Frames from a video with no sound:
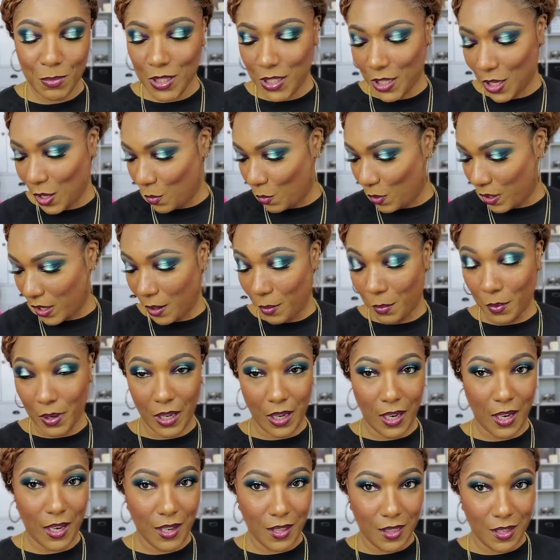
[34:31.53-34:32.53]
So when I
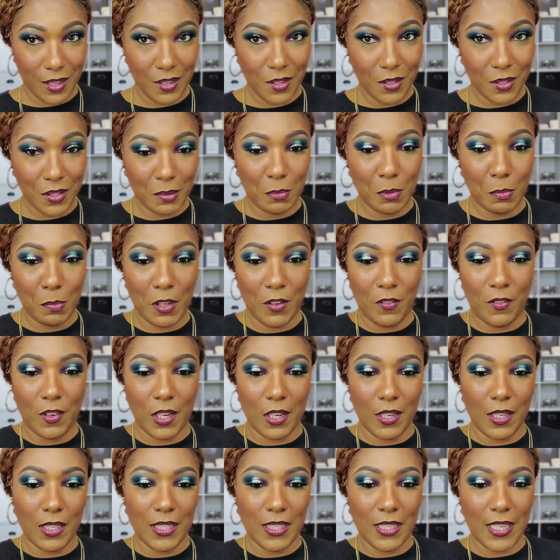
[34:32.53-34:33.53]
run out of those, I'm going to be
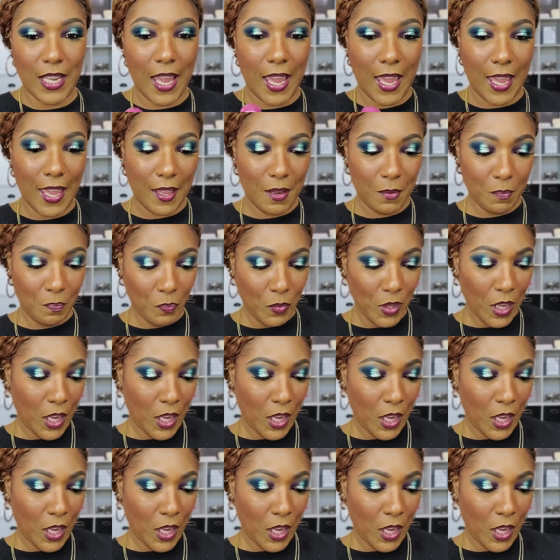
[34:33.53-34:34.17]
very sad.